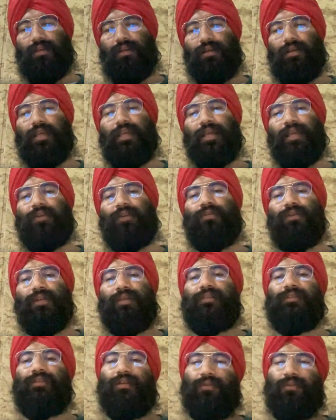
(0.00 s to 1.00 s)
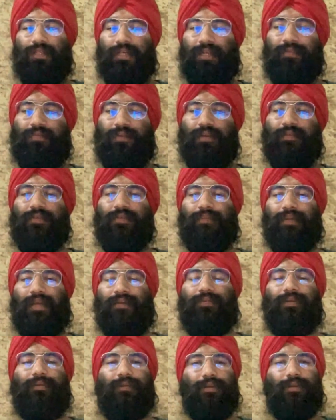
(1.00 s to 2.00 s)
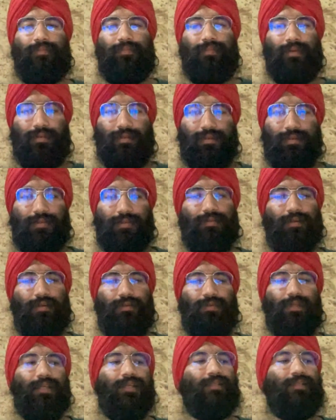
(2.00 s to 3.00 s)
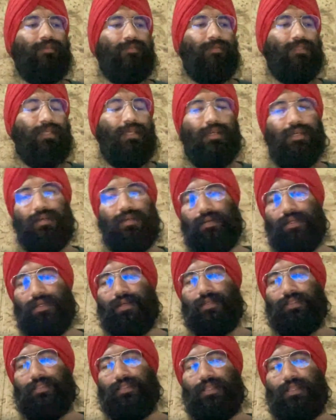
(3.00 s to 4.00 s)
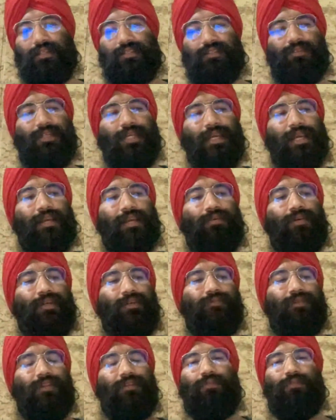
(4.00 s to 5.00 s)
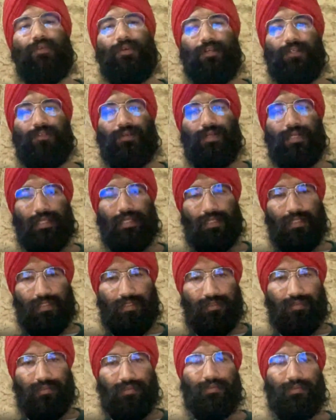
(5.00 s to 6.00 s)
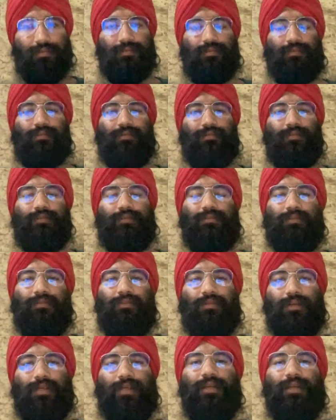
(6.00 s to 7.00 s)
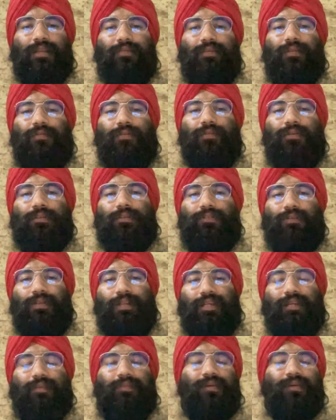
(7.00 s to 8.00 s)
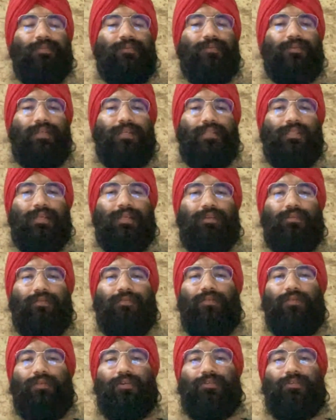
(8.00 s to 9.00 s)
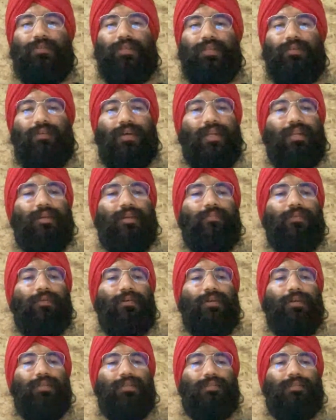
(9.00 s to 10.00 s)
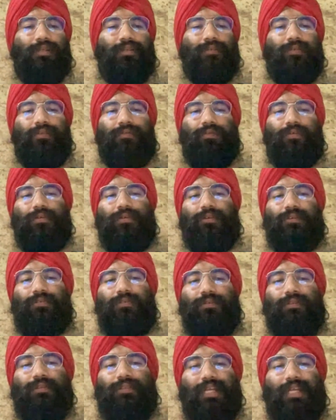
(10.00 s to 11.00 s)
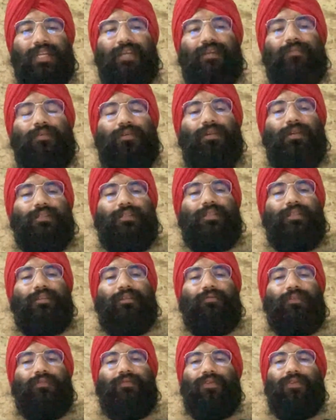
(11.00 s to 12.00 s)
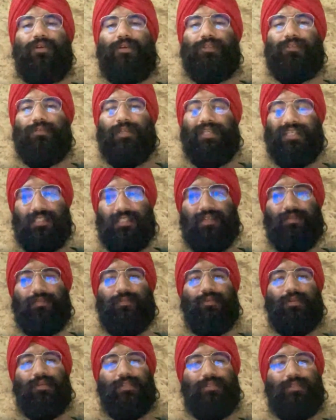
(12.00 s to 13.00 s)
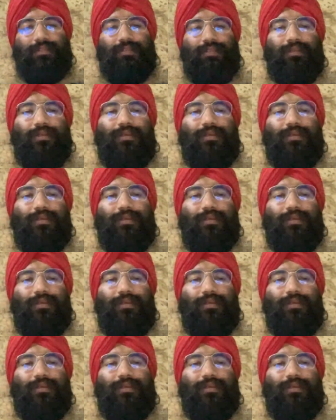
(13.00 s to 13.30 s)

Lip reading: AI coding is a lot of different from app development. So ano yahi samajh aaya hoga aaj ke lecture. AI coding will focus on data. Okay, it will focus on data pre-processing, it will focus on defining models, it will focus on training models, and it will focus on testing models.